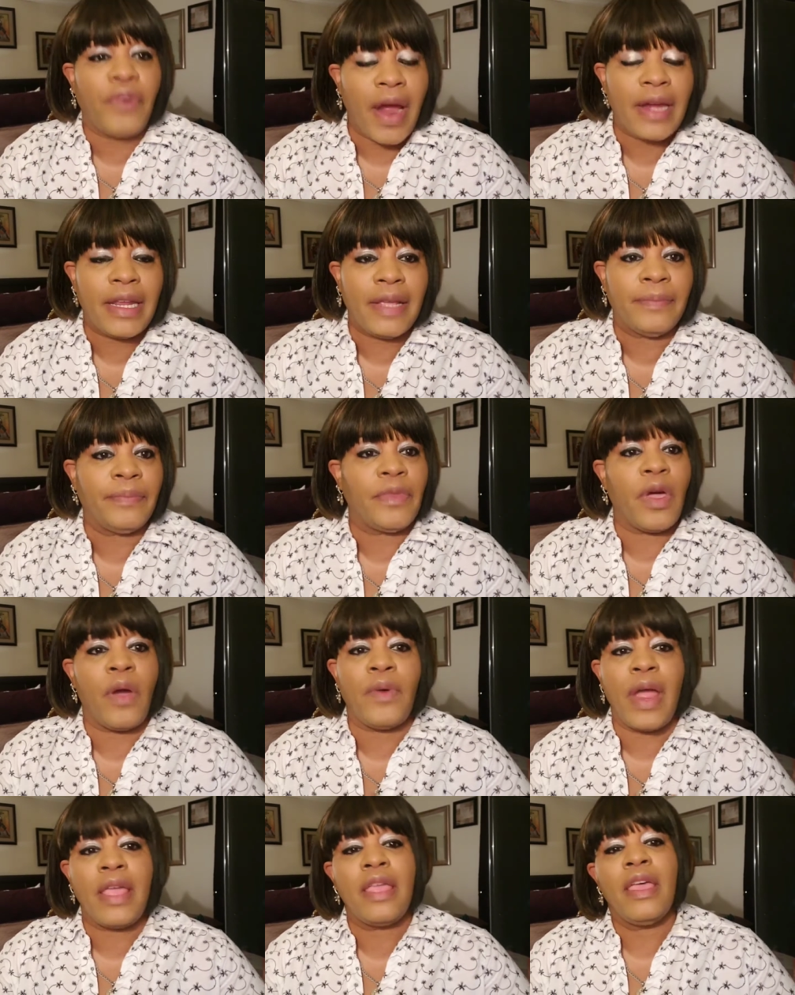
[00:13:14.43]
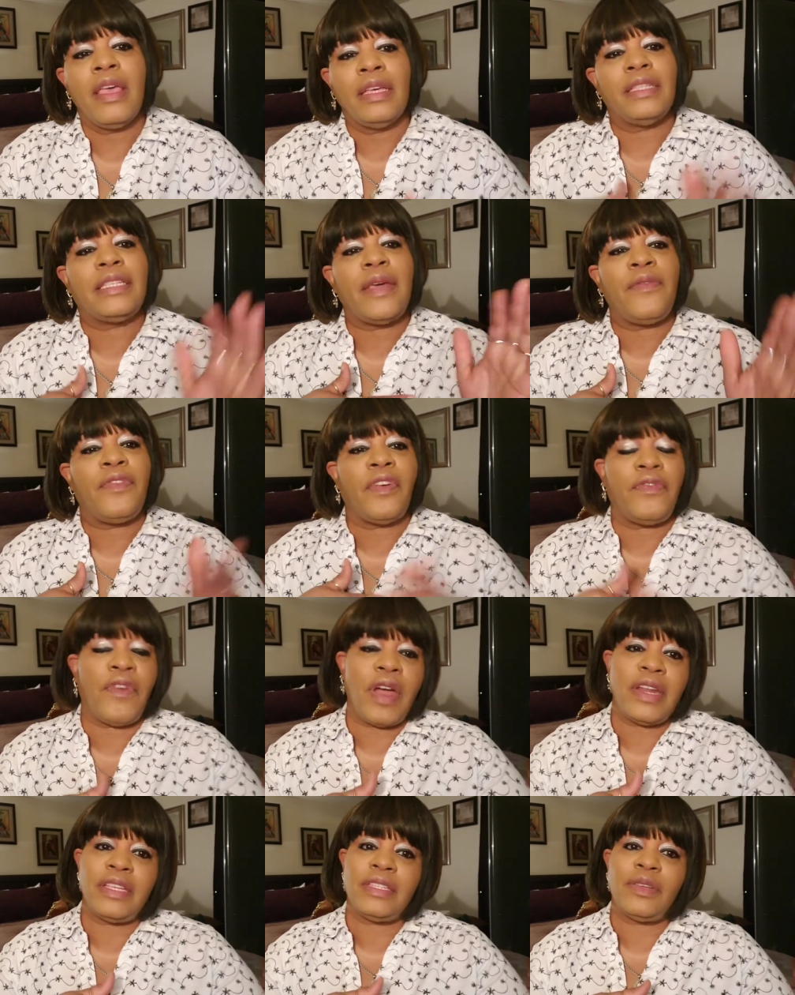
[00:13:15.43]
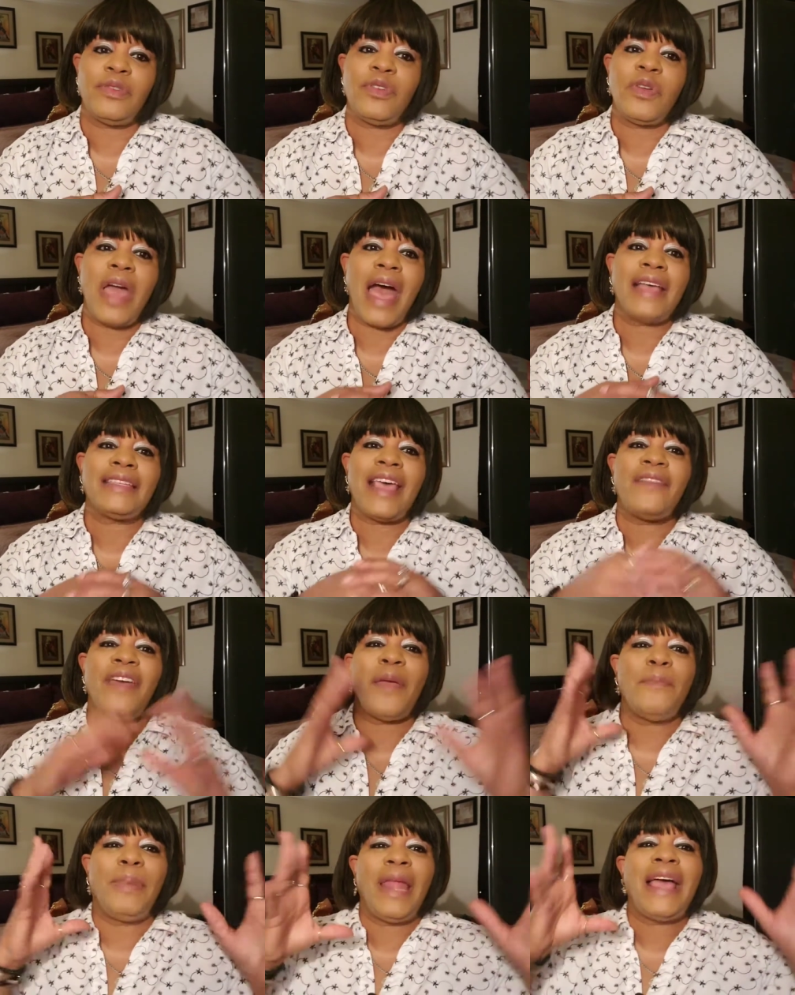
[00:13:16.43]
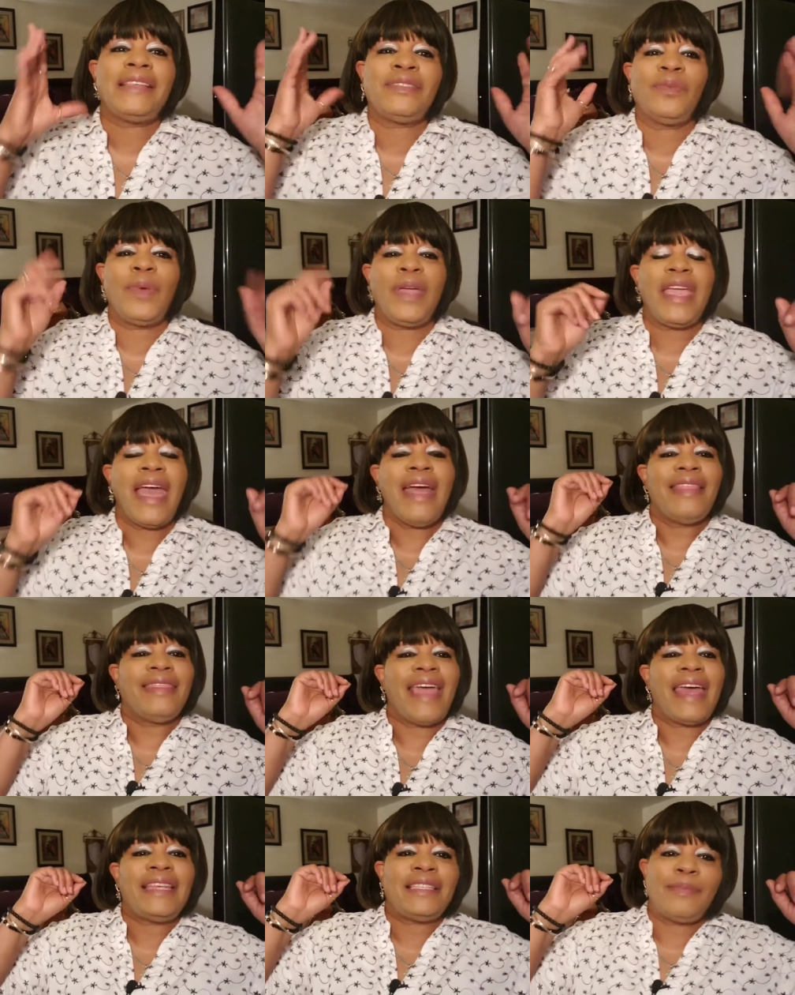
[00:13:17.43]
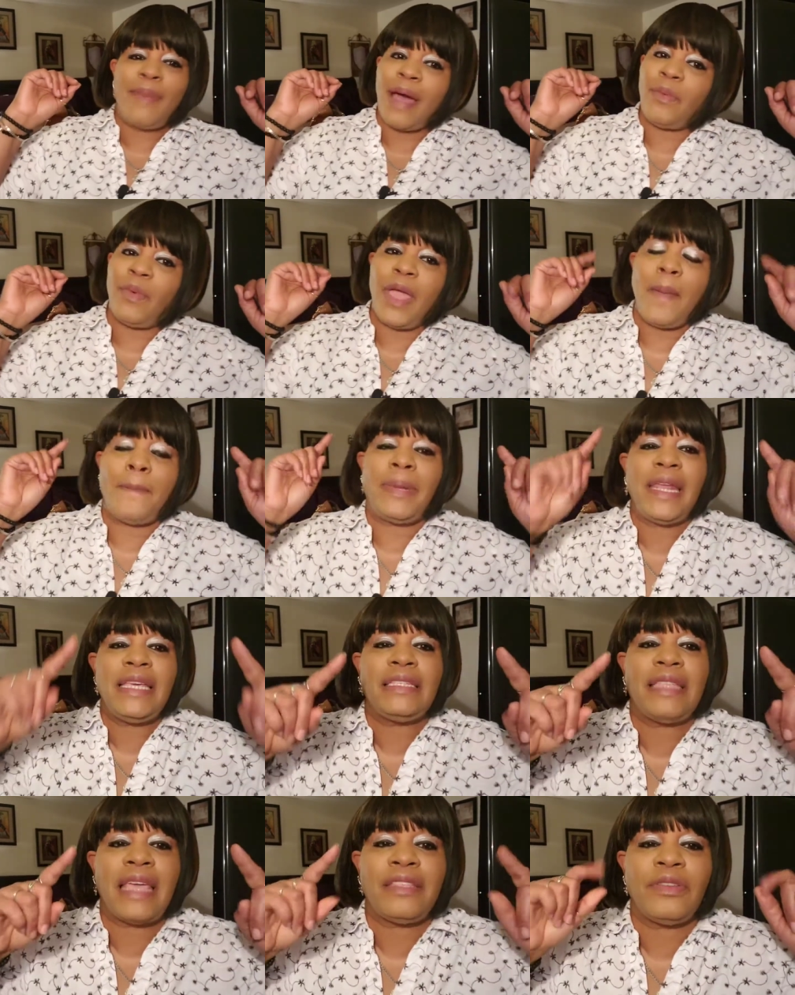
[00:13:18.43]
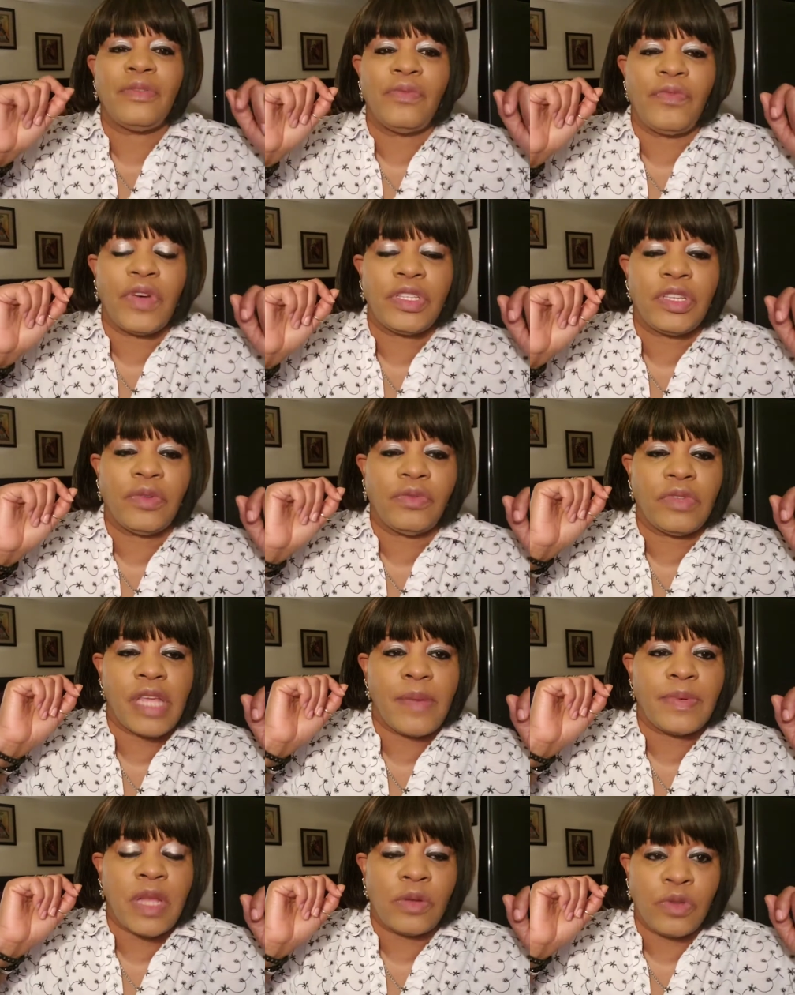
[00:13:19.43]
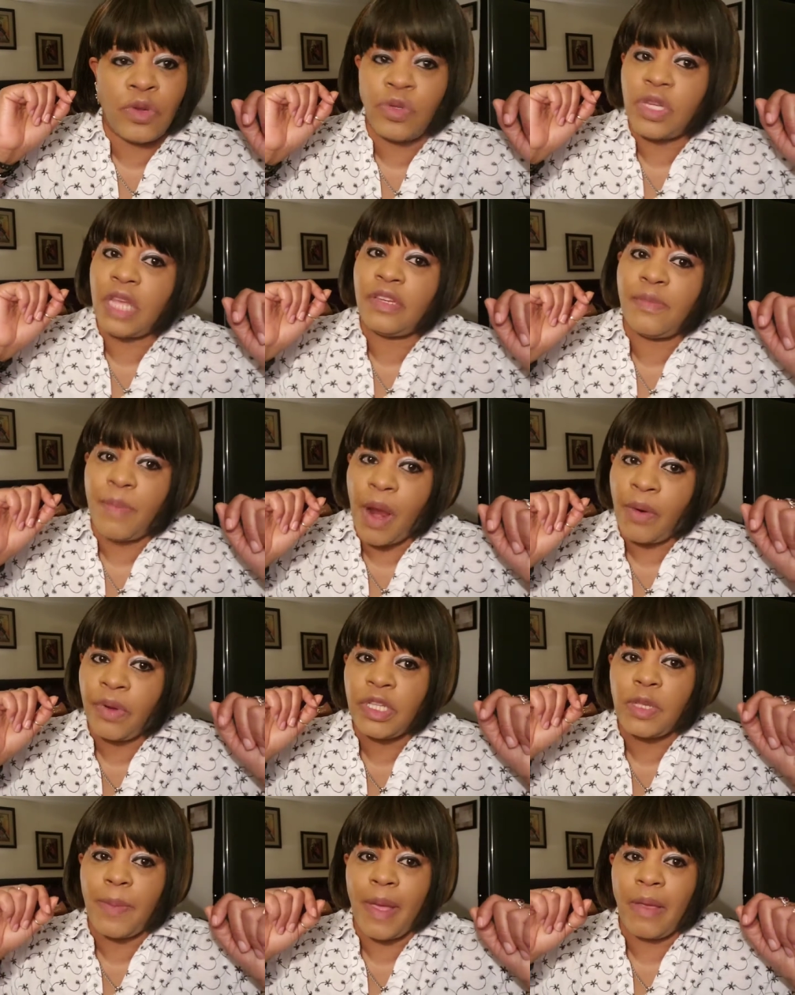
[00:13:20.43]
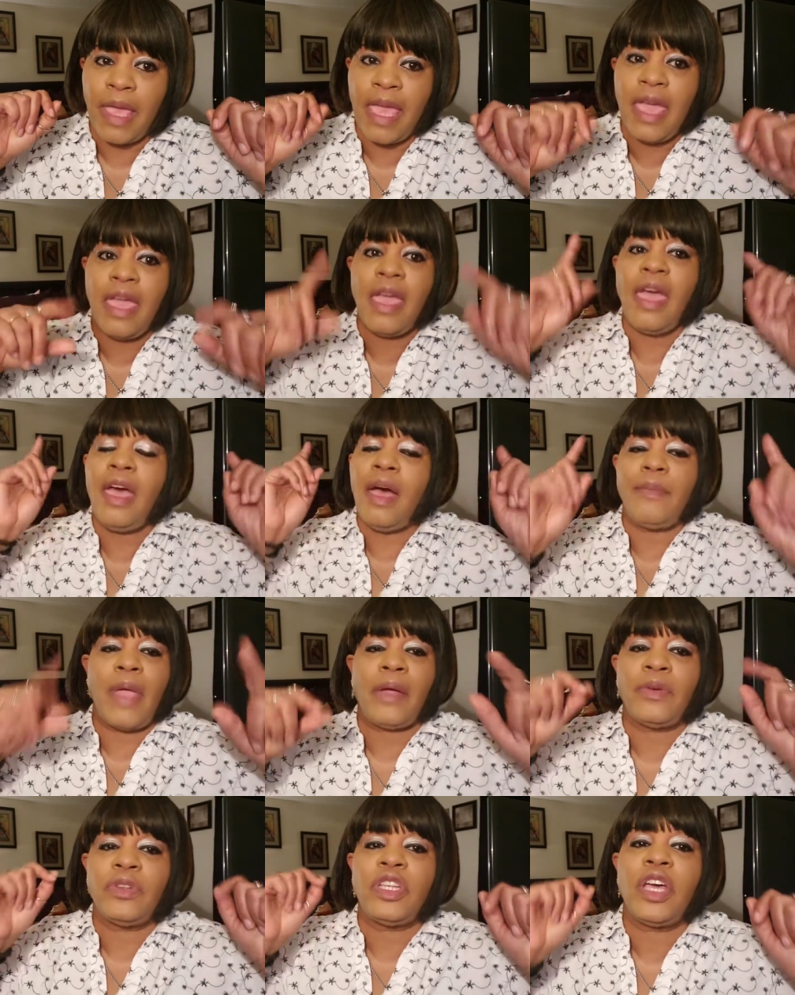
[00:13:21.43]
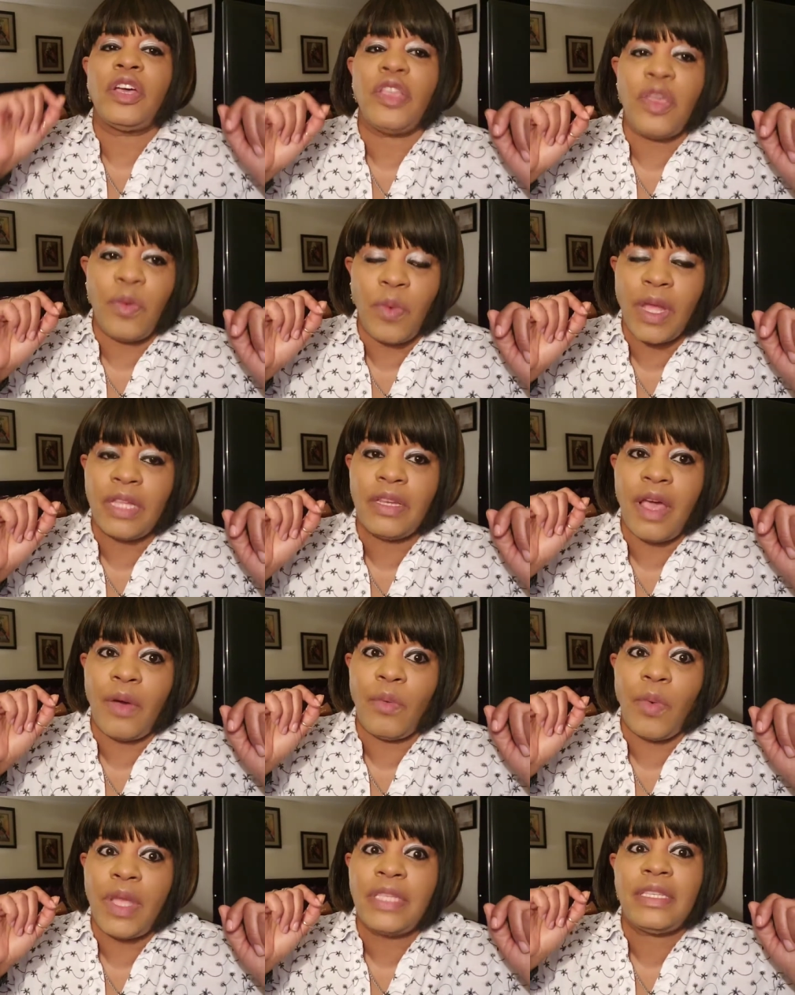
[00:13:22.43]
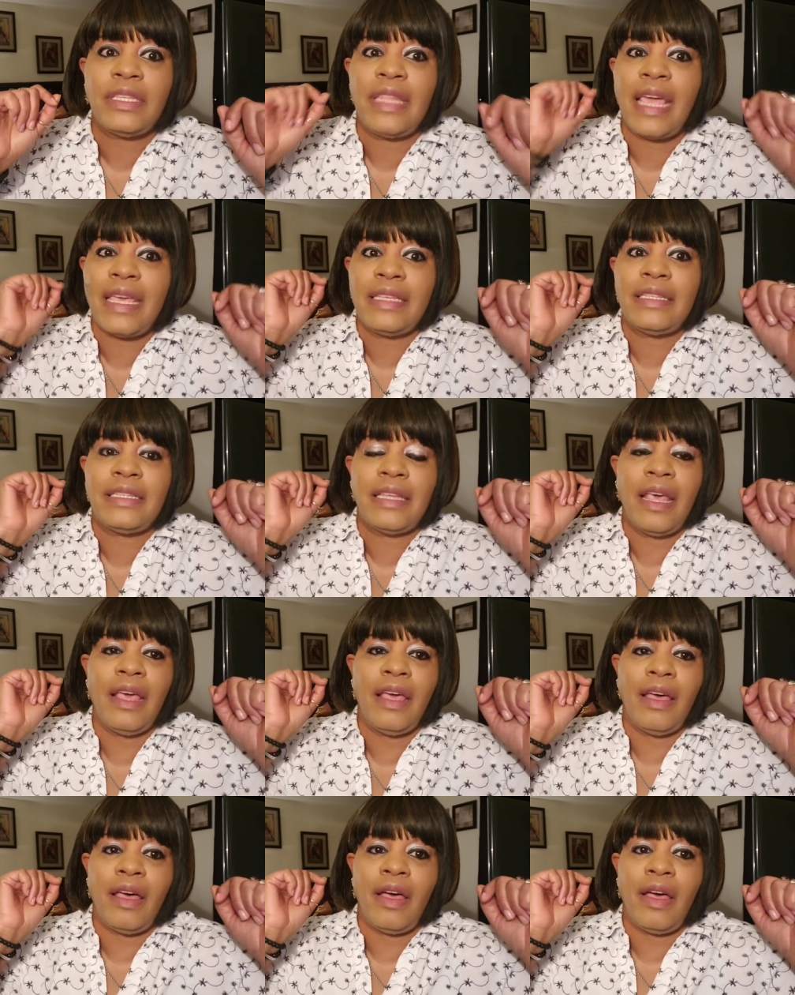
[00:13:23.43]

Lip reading: Friday. All right. And save it for Friday. So you guys have a blessed week. That is my week. Please stay tuned for Table Talk Tuesday. Tomorrow is about King. I'm not going to tell you what Wednesday's